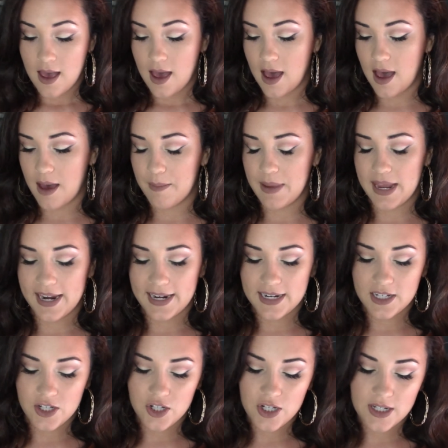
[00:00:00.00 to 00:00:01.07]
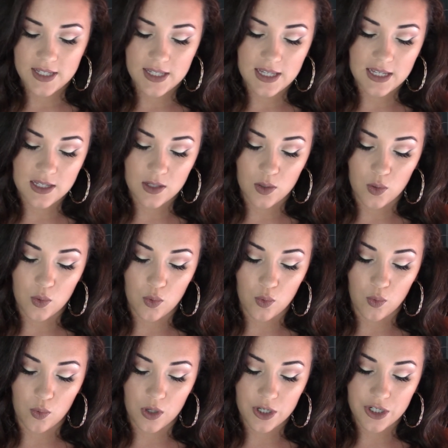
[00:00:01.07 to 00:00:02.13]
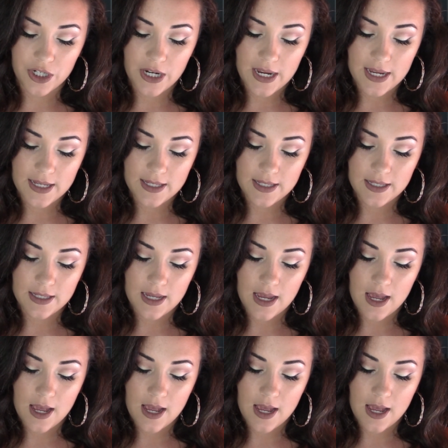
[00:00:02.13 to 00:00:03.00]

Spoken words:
It is just this gorgeous